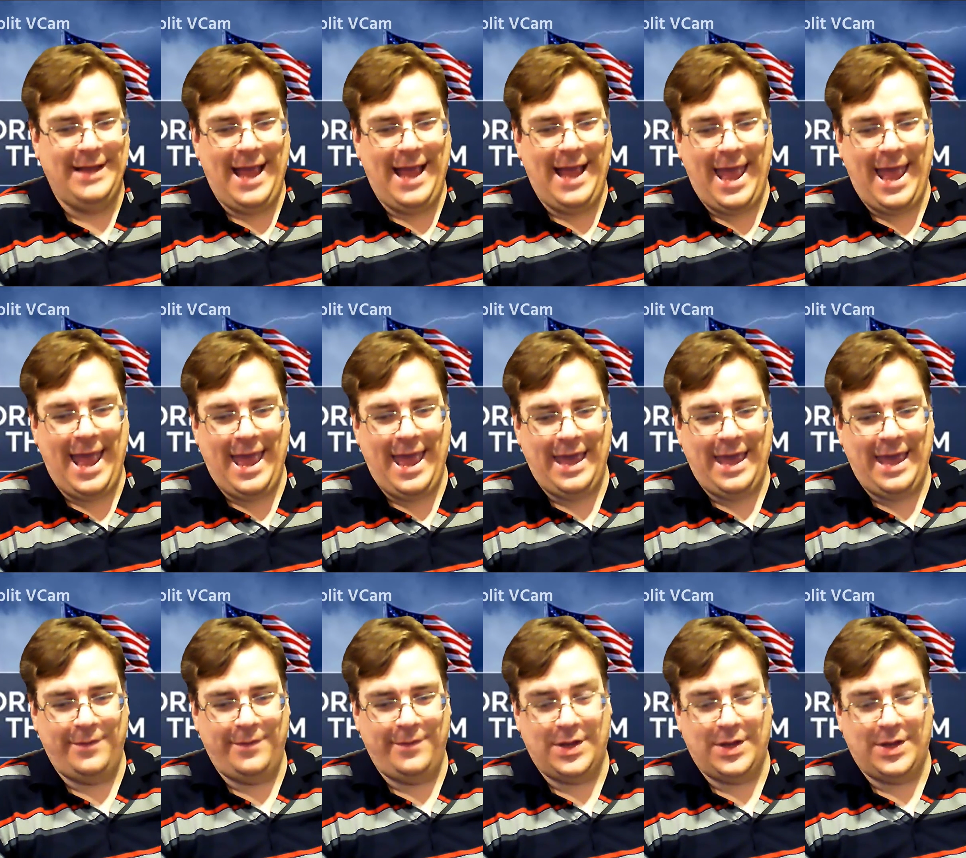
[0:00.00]

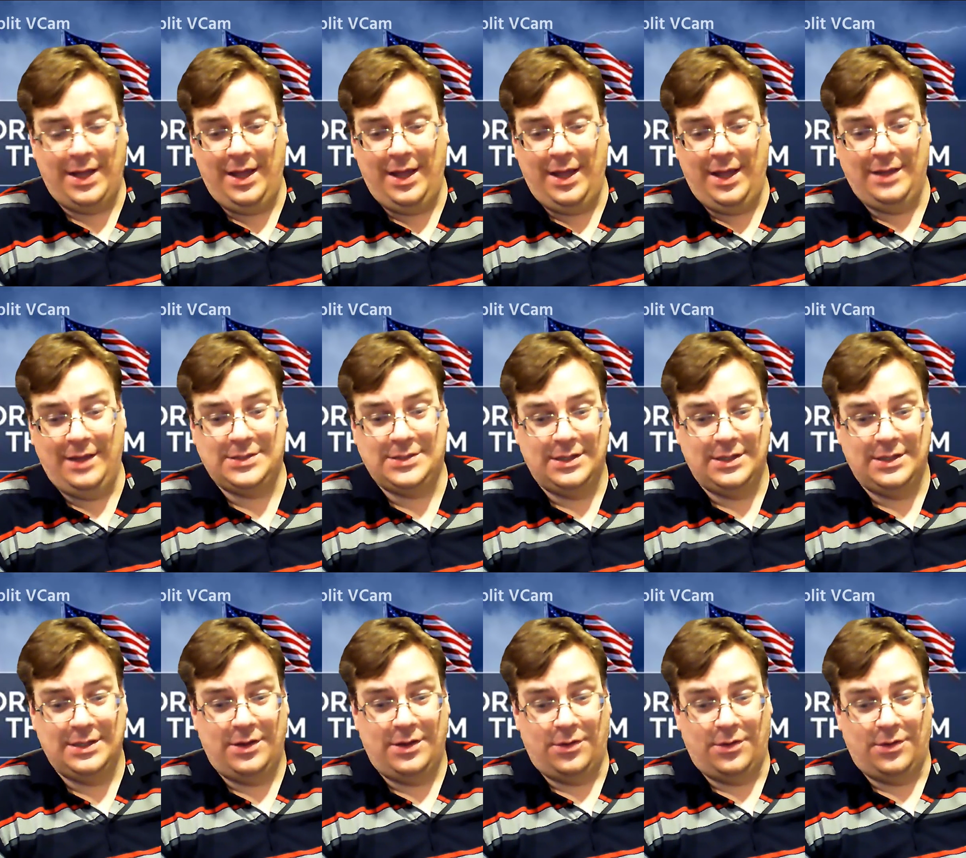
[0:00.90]
And because
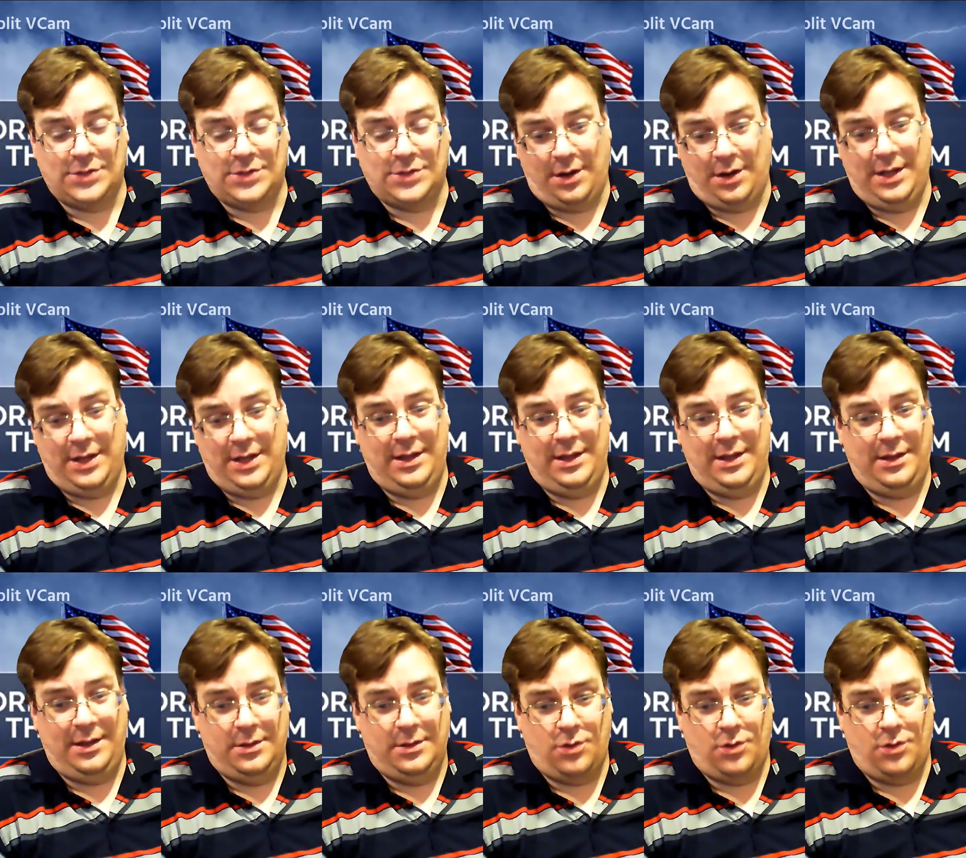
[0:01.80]

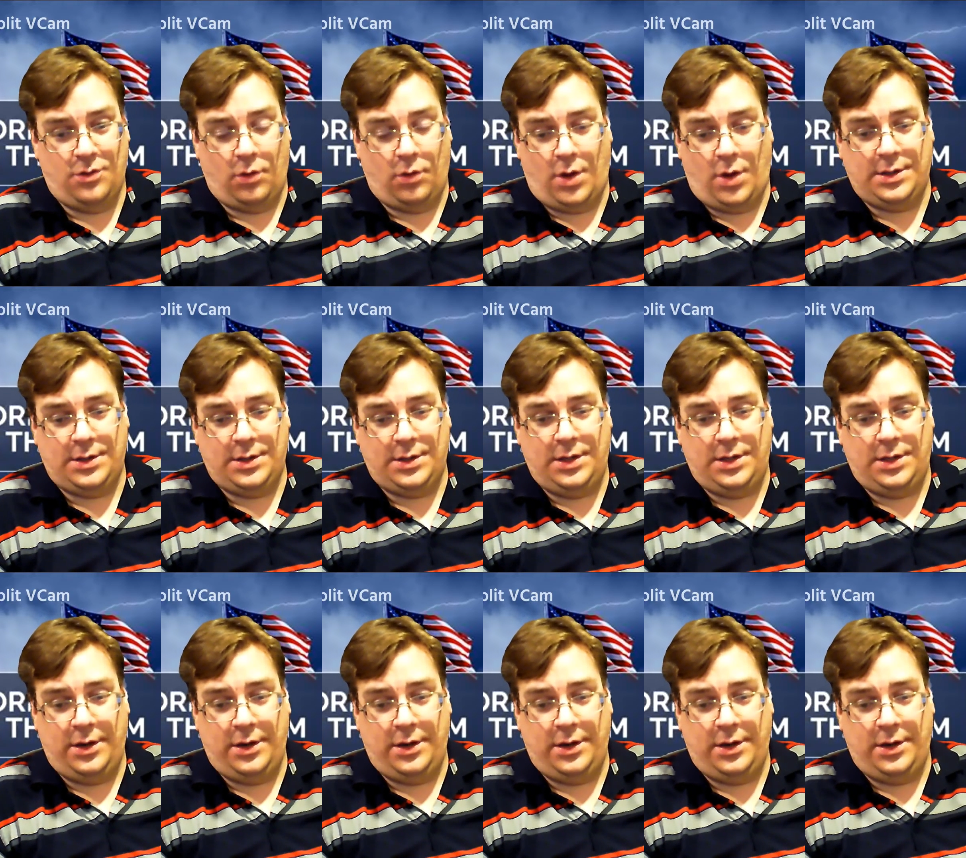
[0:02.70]
suddenly no one wanted to hear,